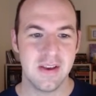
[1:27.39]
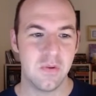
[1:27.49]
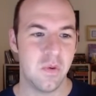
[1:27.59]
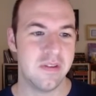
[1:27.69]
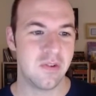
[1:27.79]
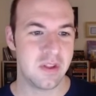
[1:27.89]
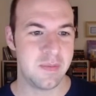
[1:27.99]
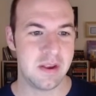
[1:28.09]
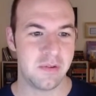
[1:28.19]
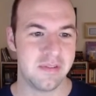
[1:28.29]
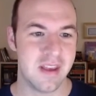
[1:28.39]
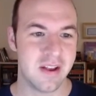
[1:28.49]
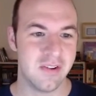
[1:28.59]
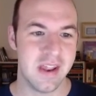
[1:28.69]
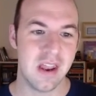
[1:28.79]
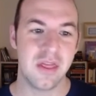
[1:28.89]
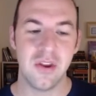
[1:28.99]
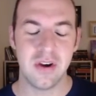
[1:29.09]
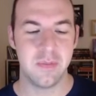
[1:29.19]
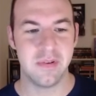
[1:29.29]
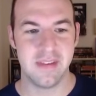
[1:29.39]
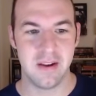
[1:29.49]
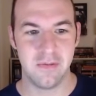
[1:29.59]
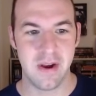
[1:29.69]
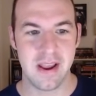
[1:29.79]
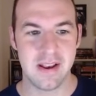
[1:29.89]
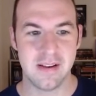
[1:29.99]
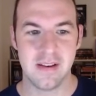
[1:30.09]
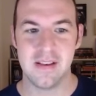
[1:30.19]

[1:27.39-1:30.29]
was only being recycled at a 30% rate